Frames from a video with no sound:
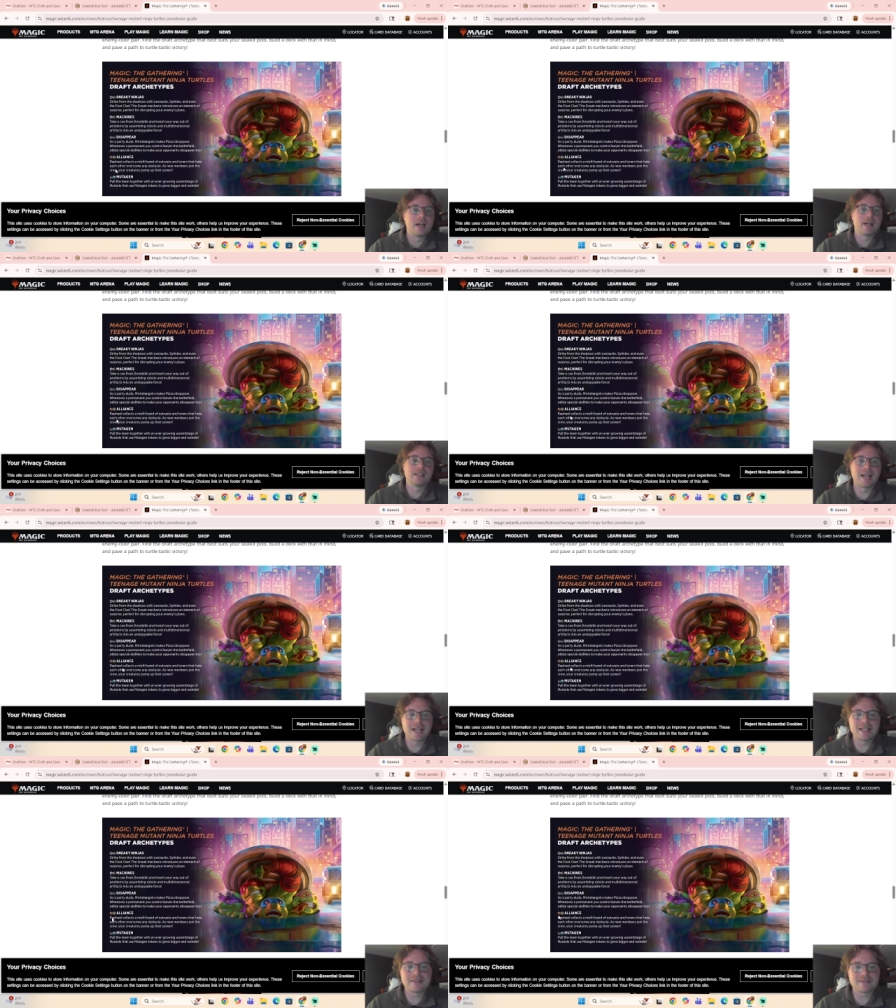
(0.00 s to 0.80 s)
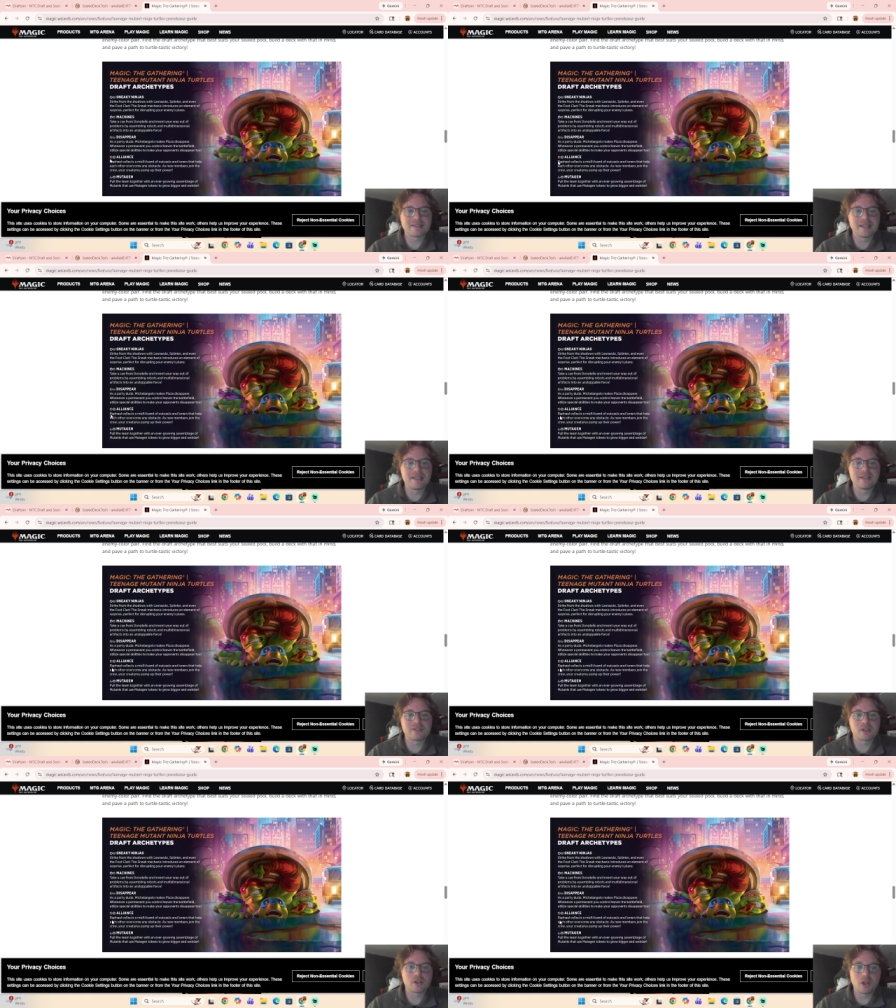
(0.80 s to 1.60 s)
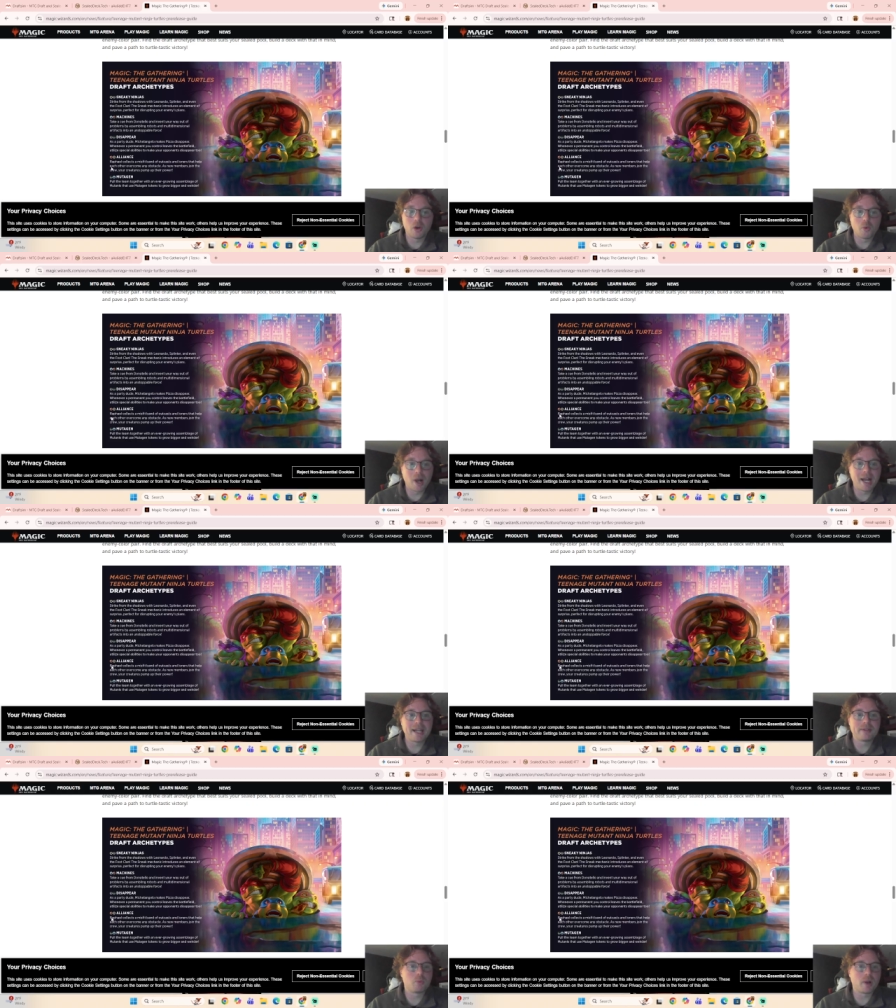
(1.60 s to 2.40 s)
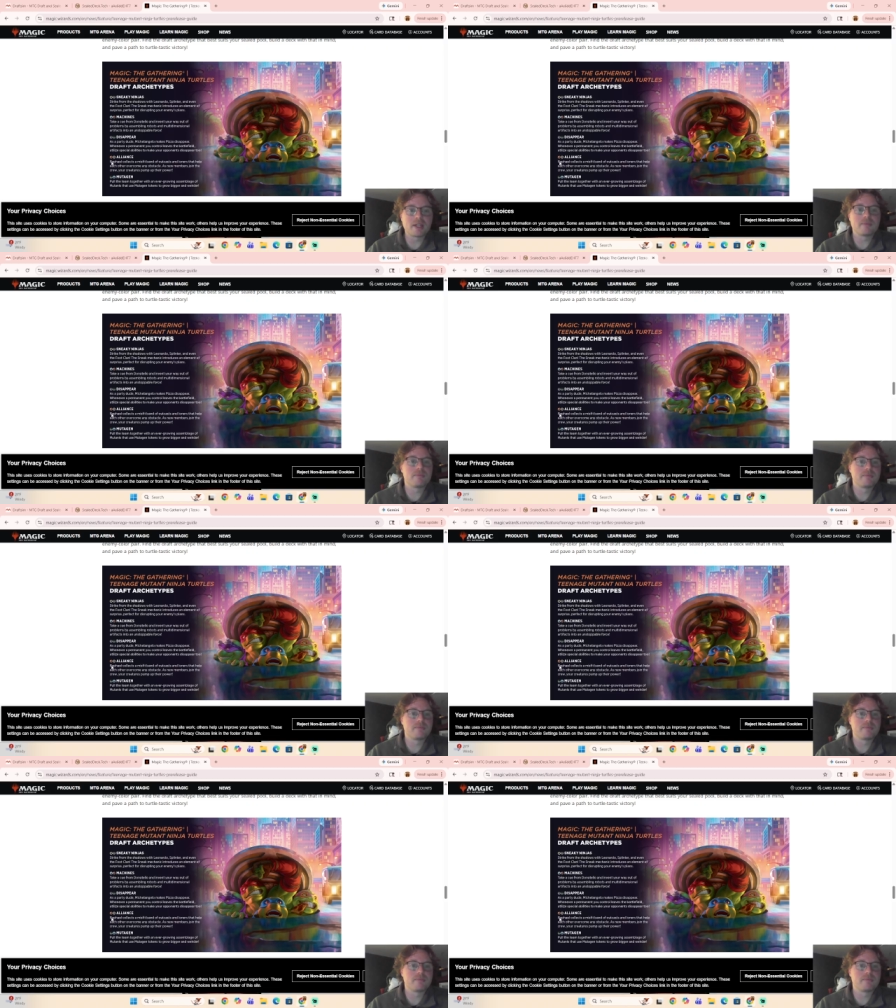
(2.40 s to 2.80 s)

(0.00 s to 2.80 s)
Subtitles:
Alliance is go wide, white